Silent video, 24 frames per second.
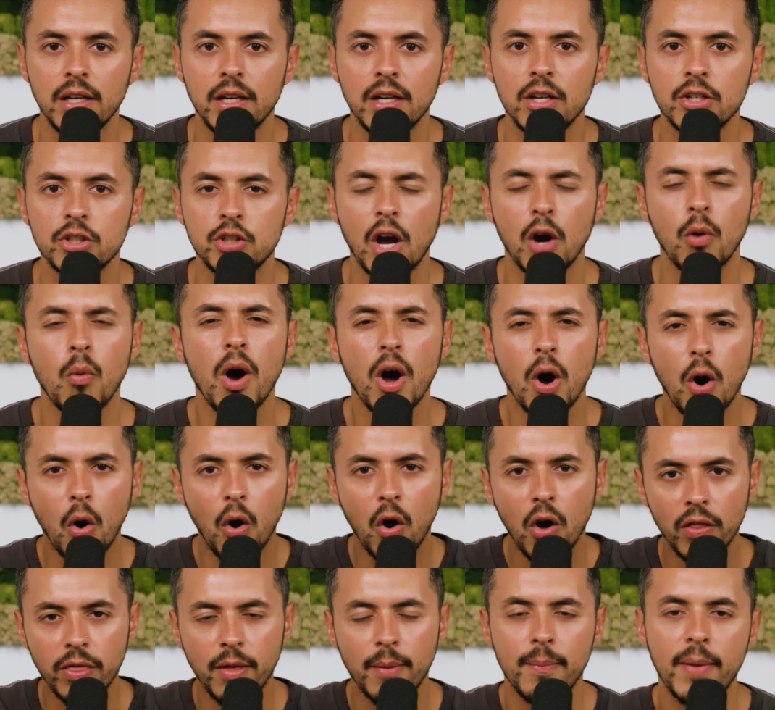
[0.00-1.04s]
So I want
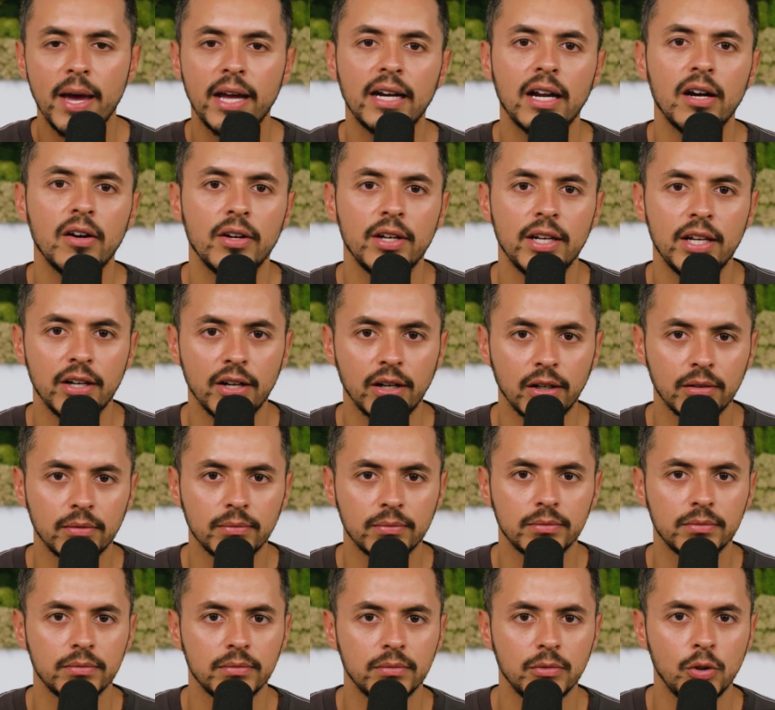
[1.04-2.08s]
all the men out here
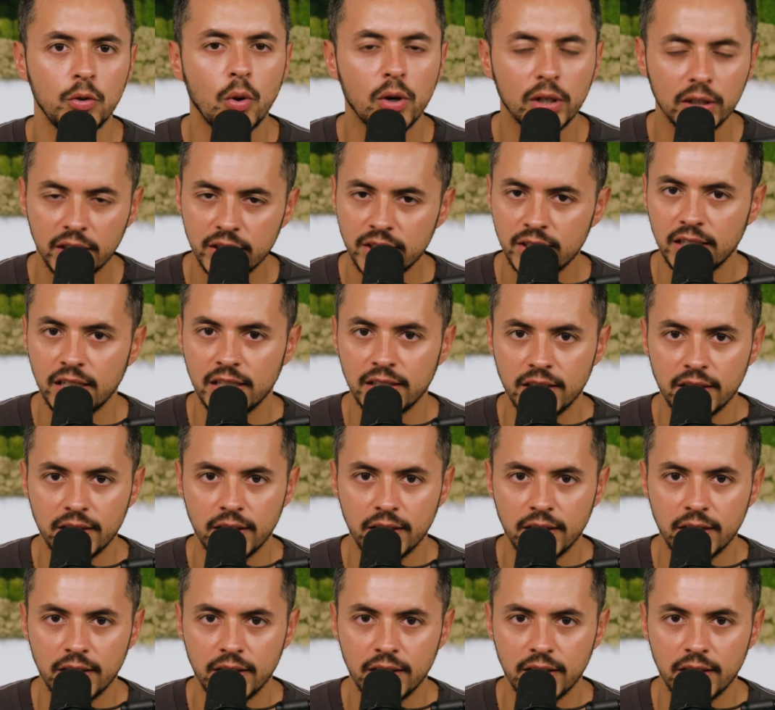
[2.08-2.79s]
who are listening to